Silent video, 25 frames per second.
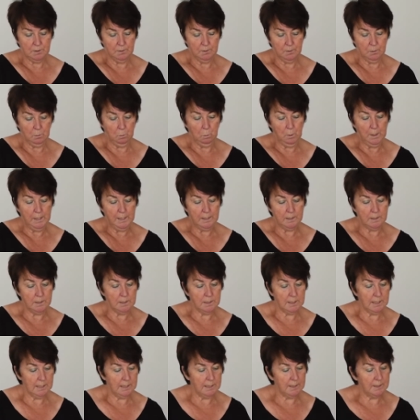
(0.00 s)
the
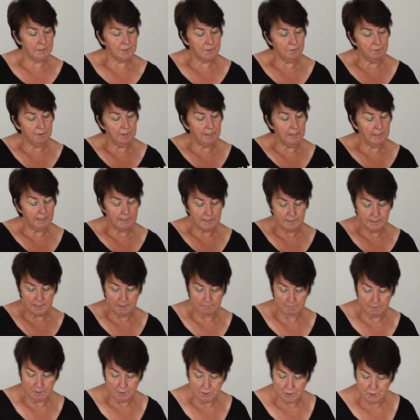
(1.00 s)
wind has really
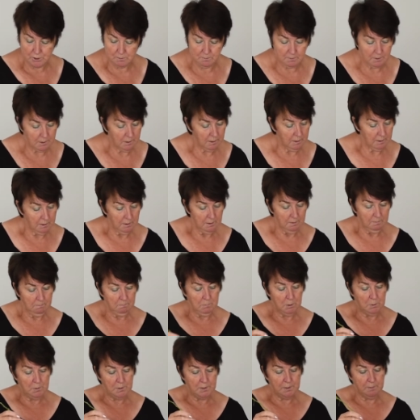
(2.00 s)
damaged
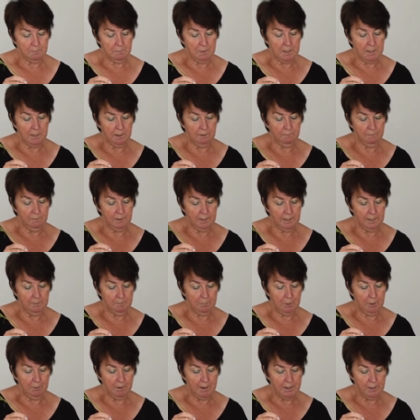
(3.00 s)
most of my lovely
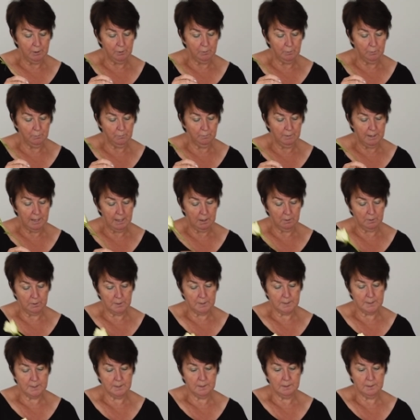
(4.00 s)
perennial
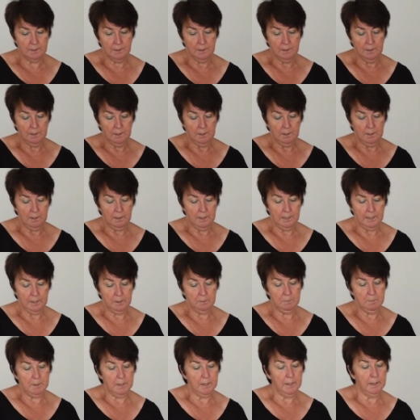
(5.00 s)
flowers,
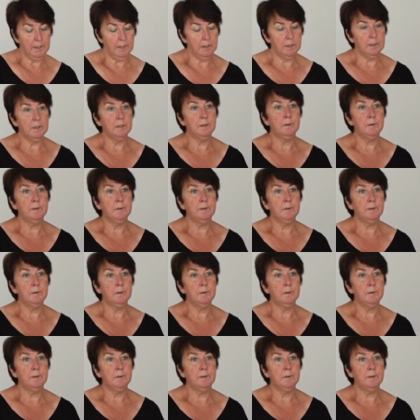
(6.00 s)
like my